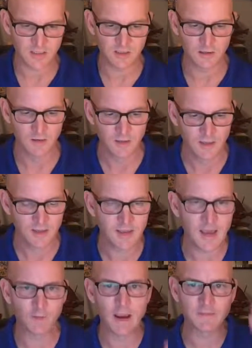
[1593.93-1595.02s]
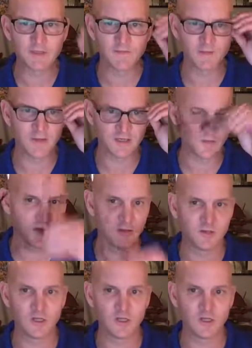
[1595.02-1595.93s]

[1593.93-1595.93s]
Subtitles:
So that wraps it for this month.